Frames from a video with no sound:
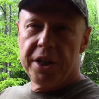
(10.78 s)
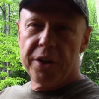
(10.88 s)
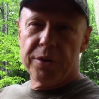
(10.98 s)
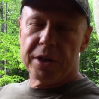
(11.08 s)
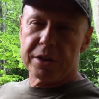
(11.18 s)

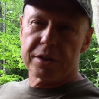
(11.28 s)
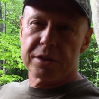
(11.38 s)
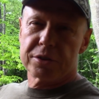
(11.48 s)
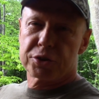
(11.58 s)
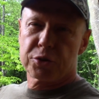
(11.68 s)
here in the
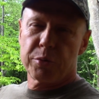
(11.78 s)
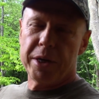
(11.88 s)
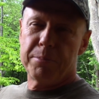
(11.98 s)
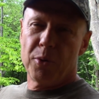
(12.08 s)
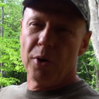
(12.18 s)

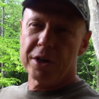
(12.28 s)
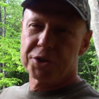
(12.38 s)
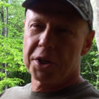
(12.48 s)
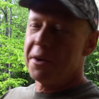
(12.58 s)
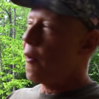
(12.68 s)
screen
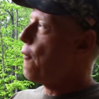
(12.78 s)
porch.